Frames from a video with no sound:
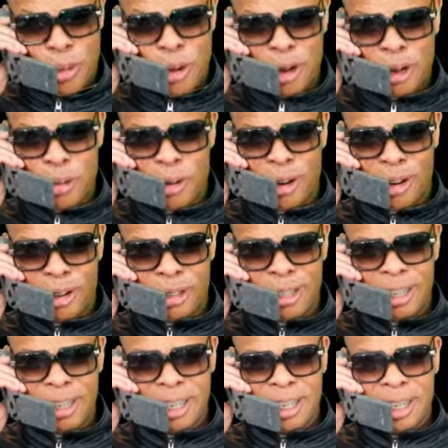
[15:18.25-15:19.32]

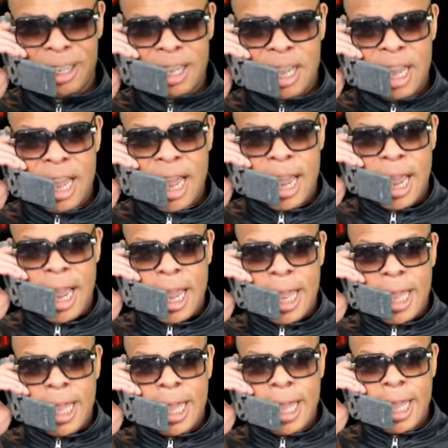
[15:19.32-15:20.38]
Waterworld.
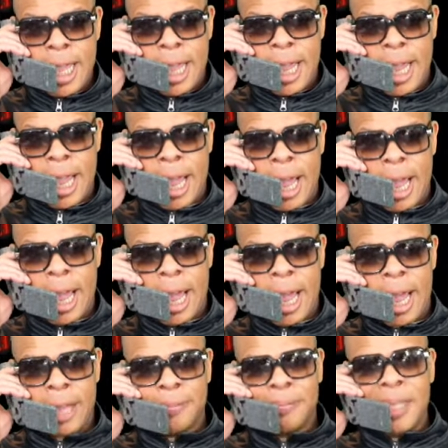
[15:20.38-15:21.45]

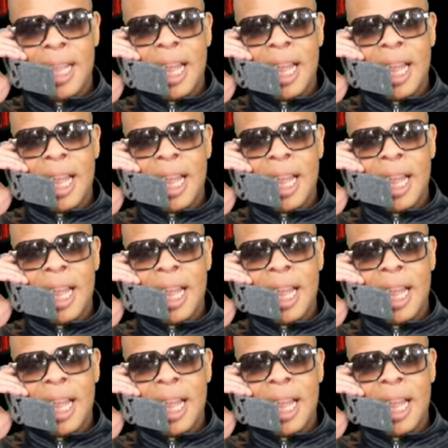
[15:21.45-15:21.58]
Yeah.